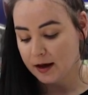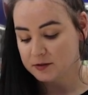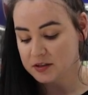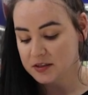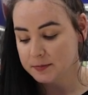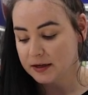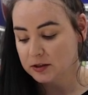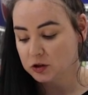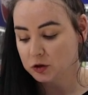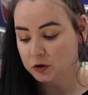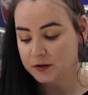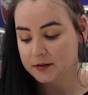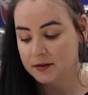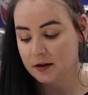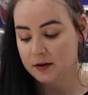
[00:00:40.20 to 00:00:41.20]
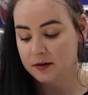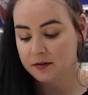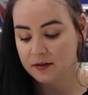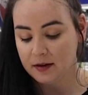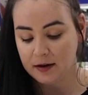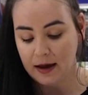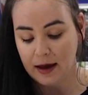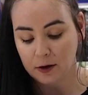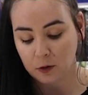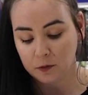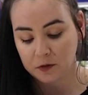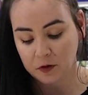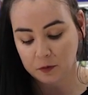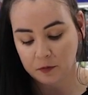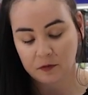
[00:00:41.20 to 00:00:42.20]
just make sure that there is an adult
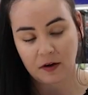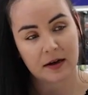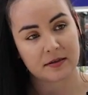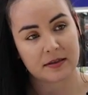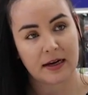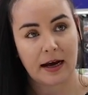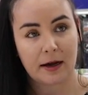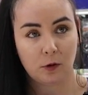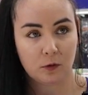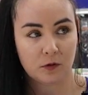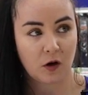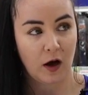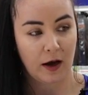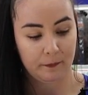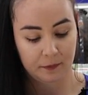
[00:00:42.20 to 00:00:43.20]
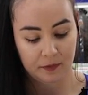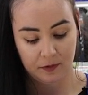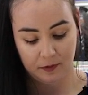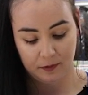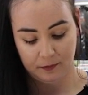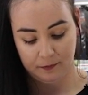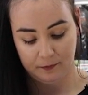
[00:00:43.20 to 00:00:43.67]
supervising at all times.